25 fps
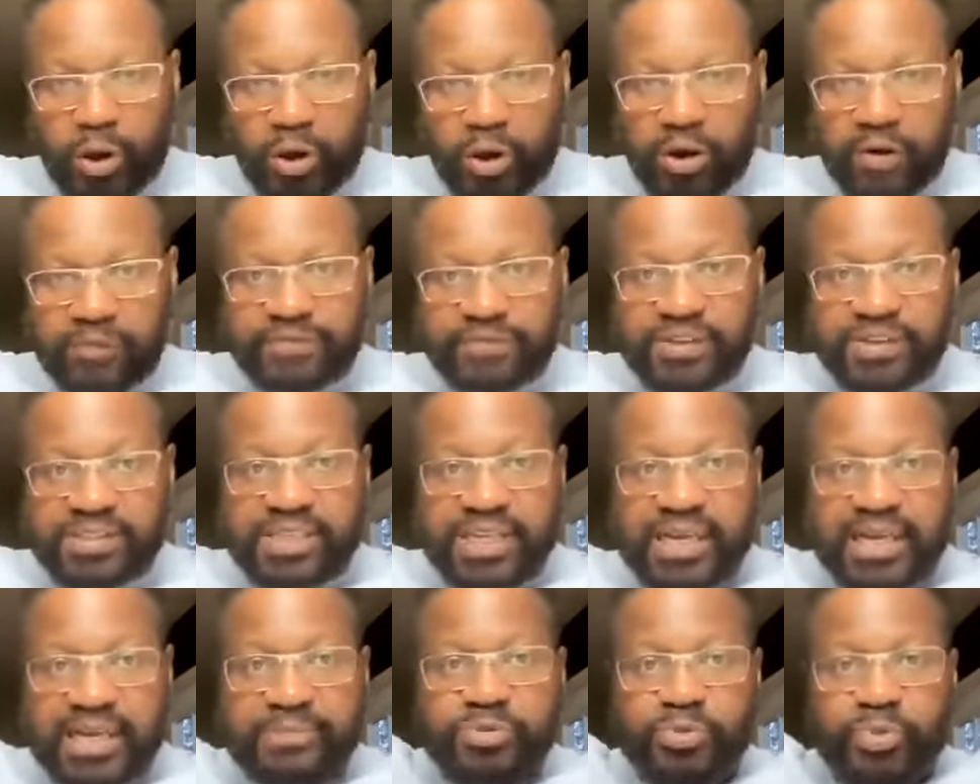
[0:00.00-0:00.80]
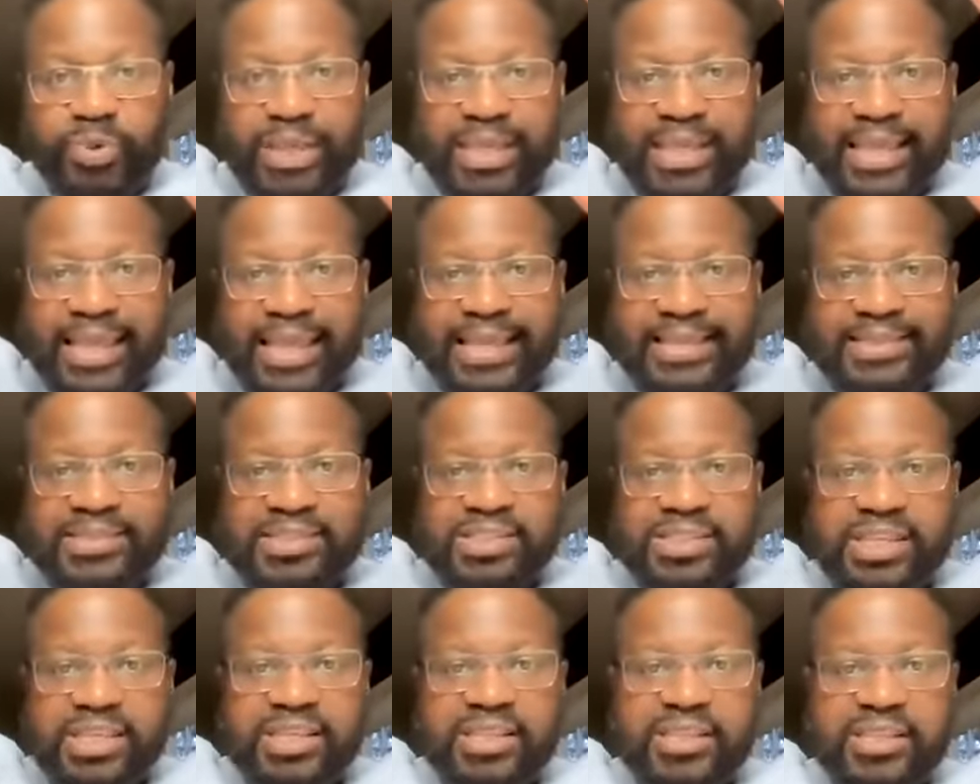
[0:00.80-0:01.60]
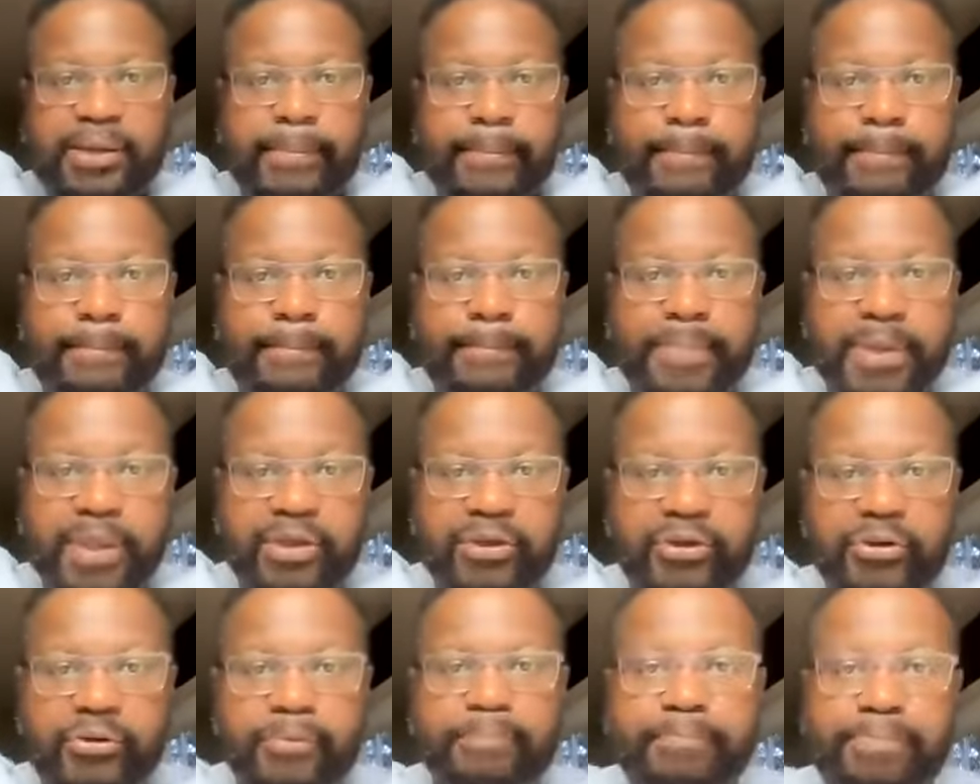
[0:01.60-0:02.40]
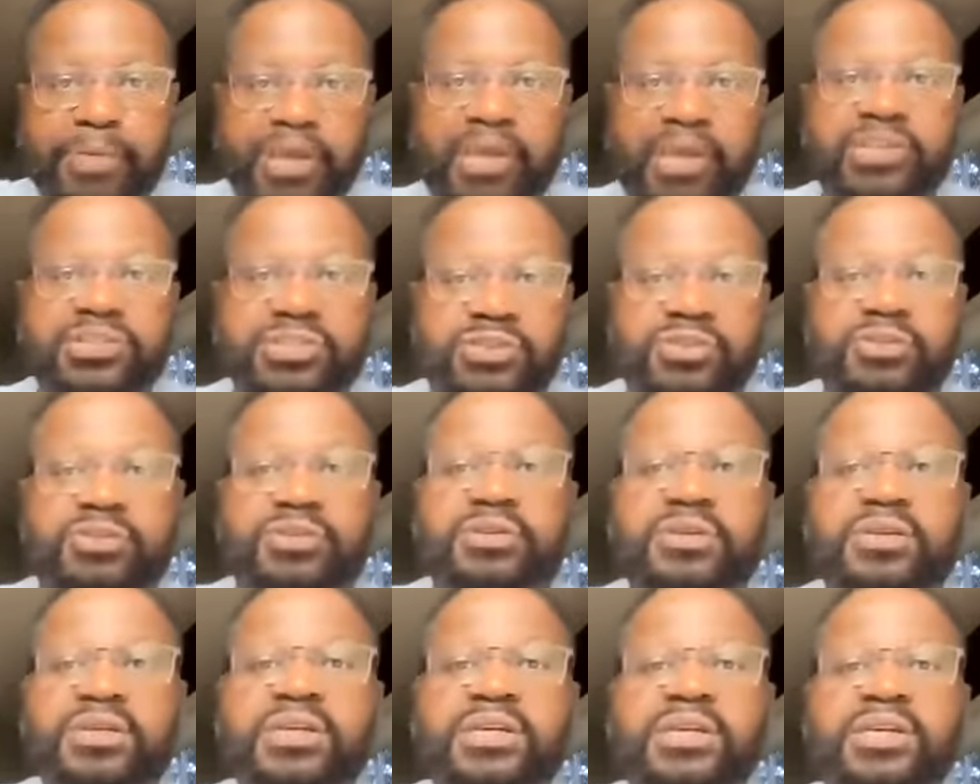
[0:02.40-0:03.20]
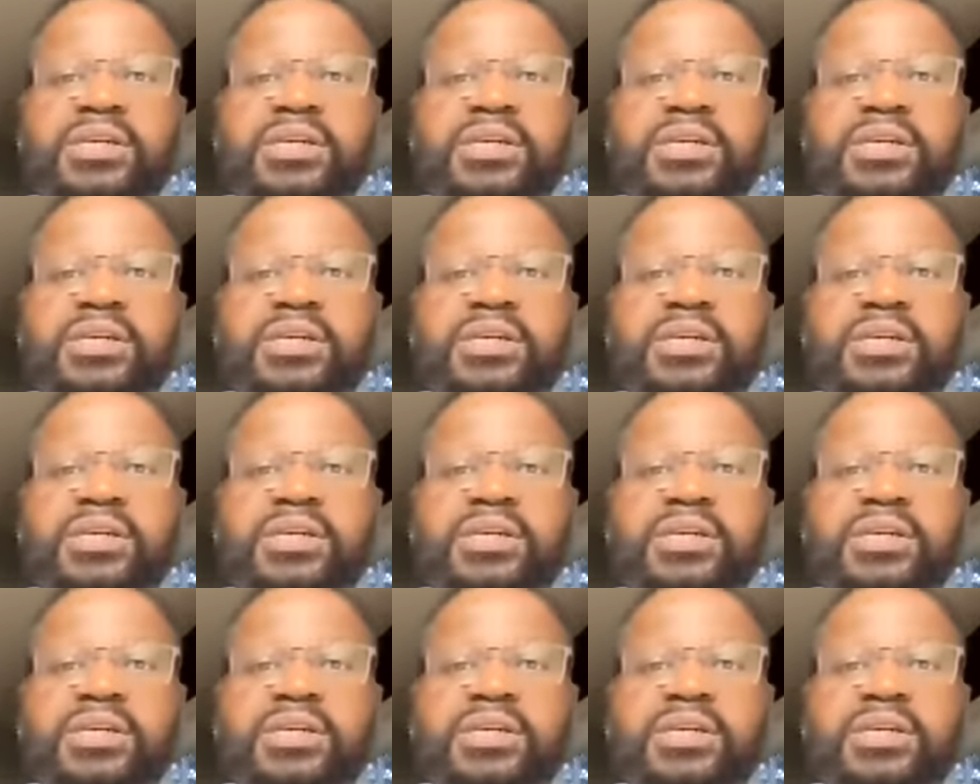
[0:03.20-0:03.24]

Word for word: Oftentimes, we can't see the bigger picture